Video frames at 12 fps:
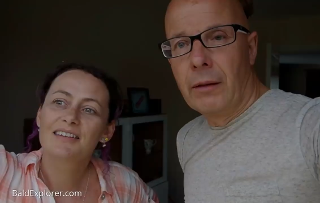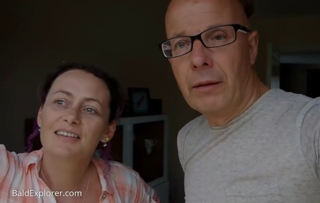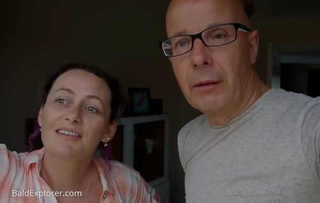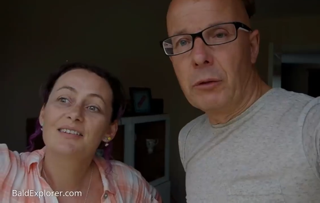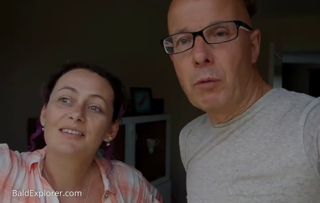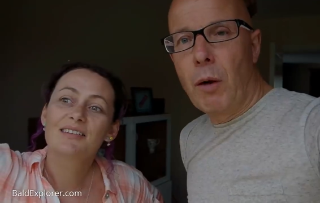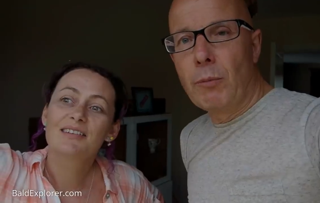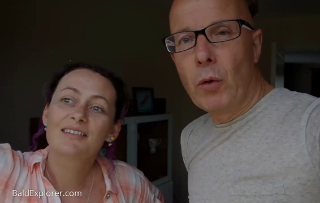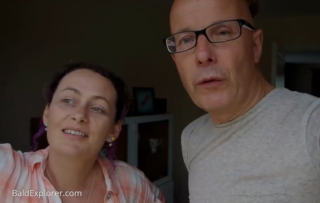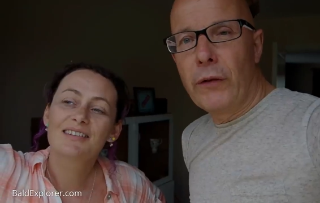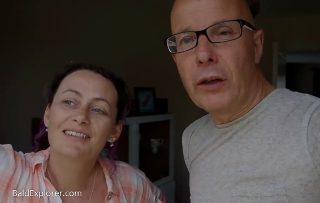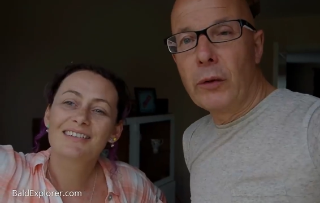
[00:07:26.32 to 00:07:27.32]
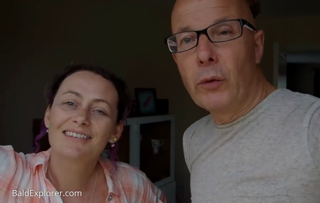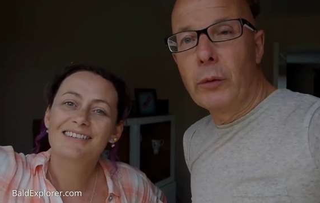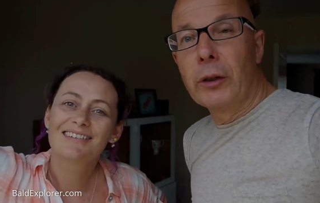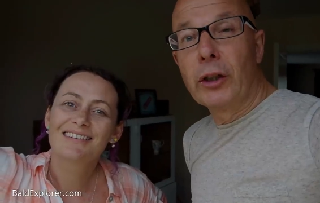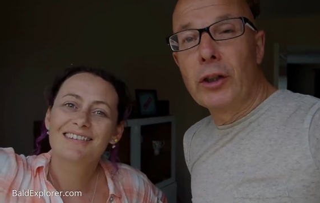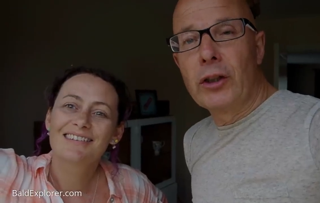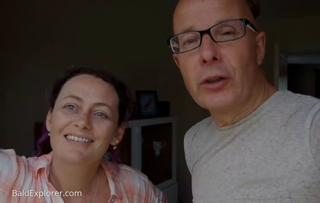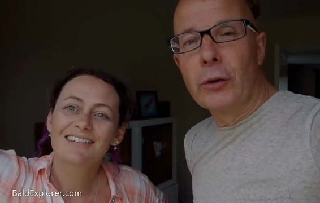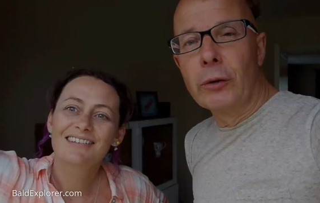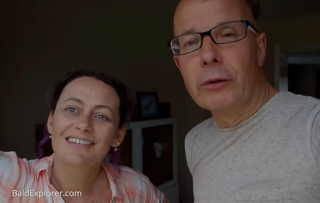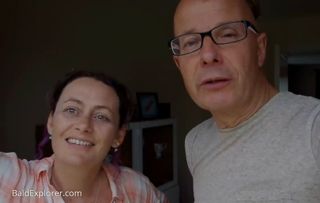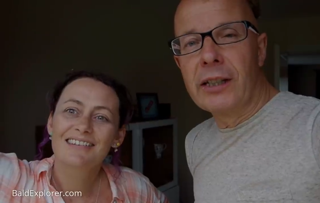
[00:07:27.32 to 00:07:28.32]
Speaker 1: There was one more thing we were going to
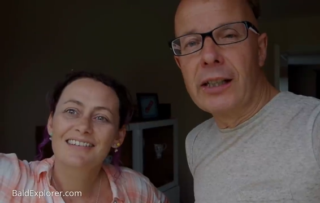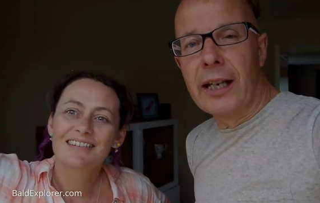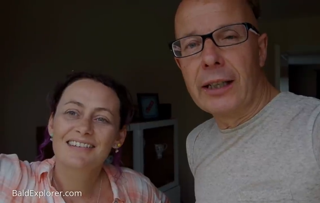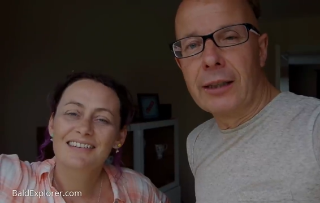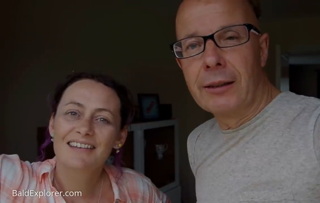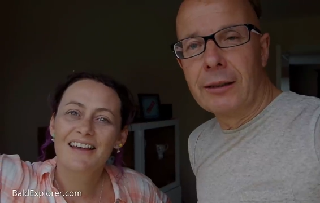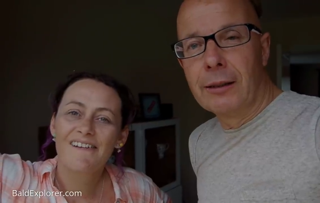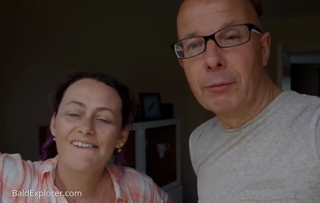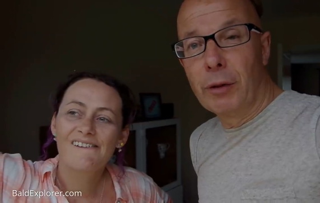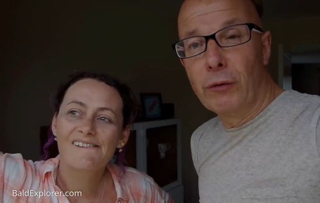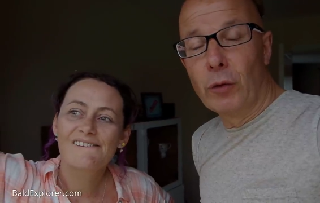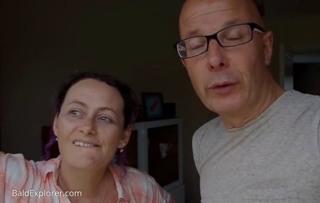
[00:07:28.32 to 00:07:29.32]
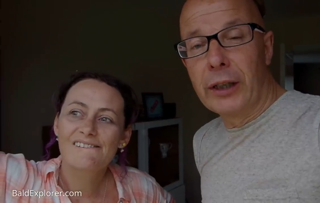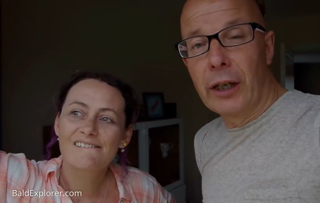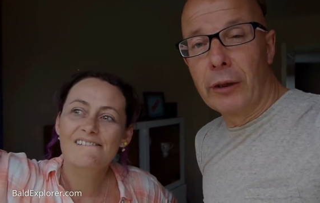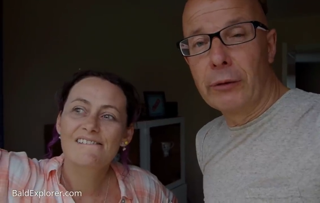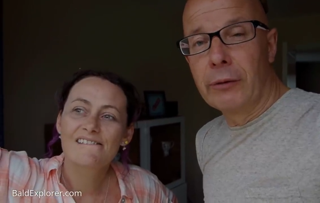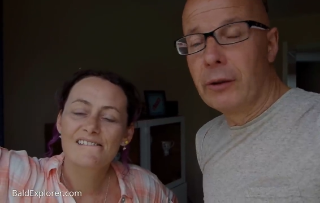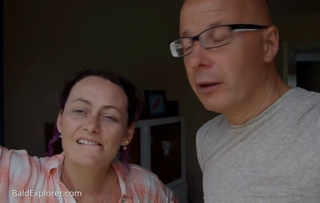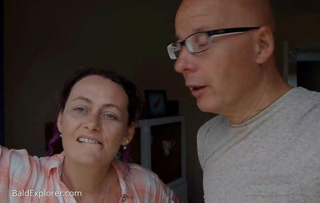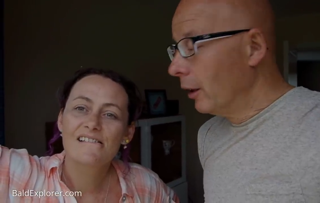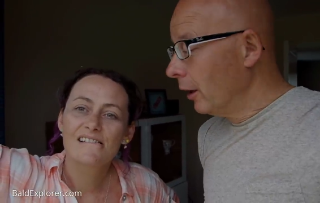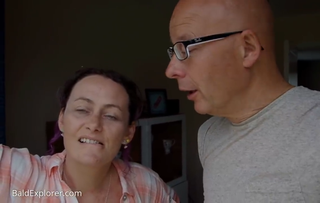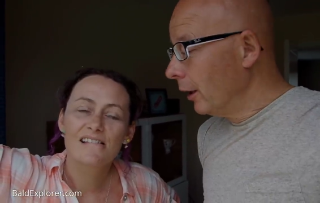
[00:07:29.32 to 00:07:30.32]
do today before we go.
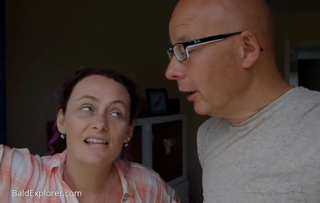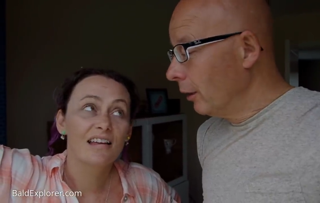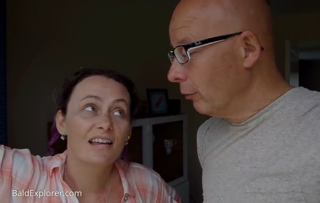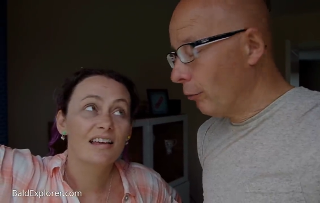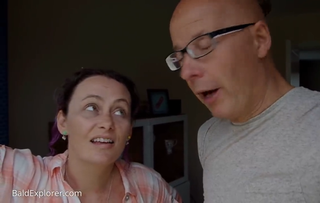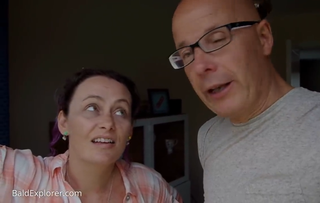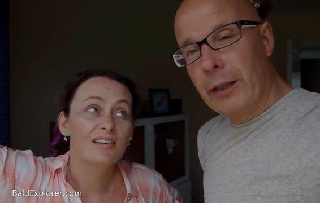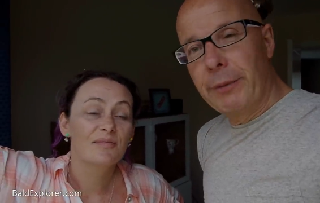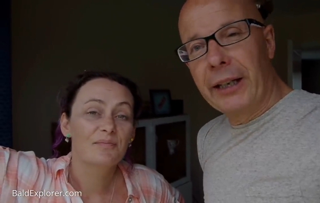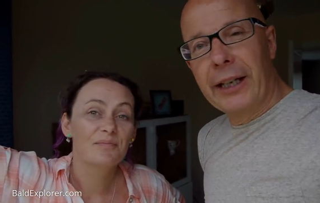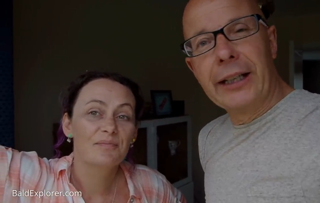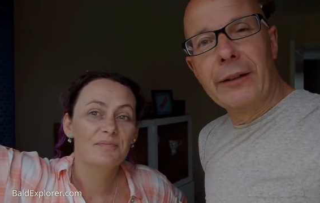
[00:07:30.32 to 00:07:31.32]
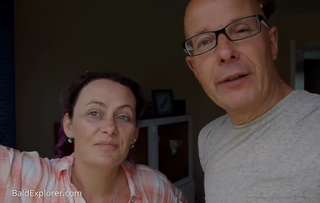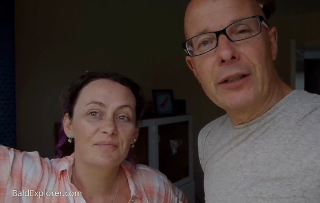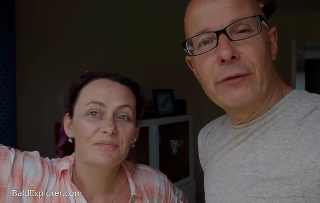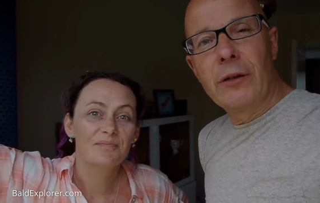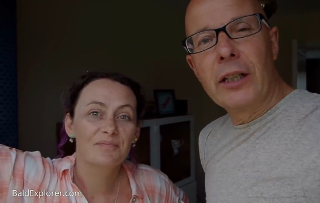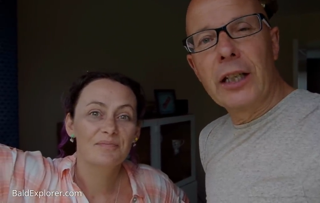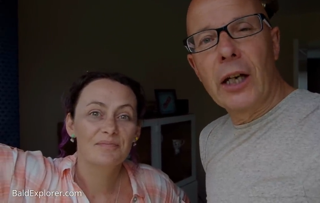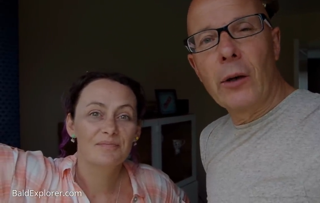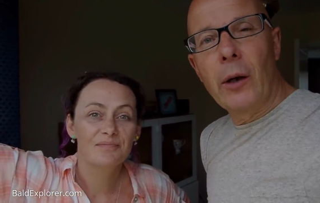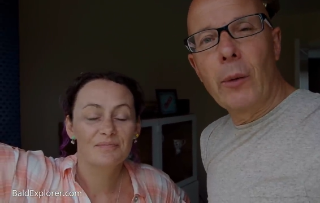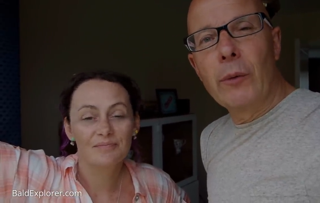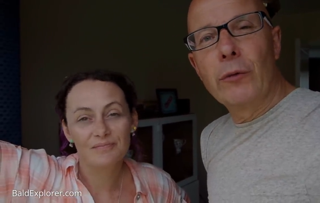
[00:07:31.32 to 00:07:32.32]
Right at the beginning of this video,
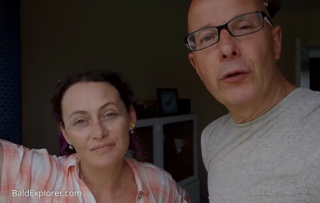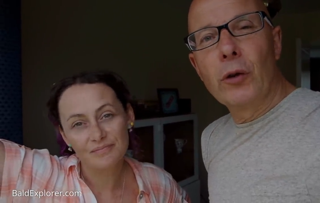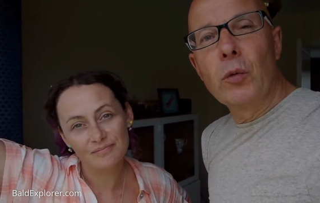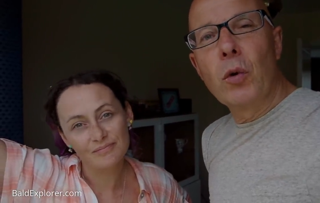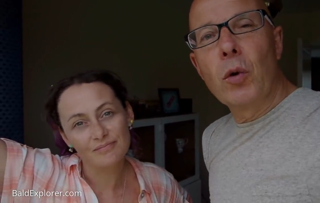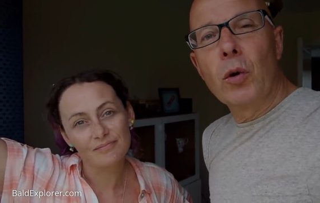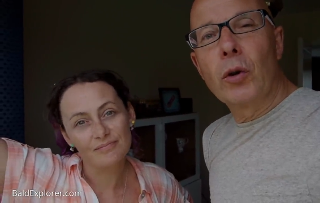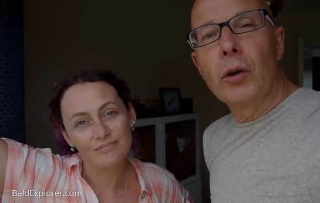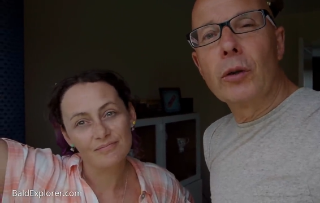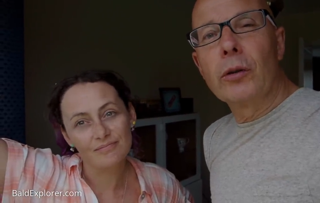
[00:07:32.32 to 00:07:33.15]
I went for a walk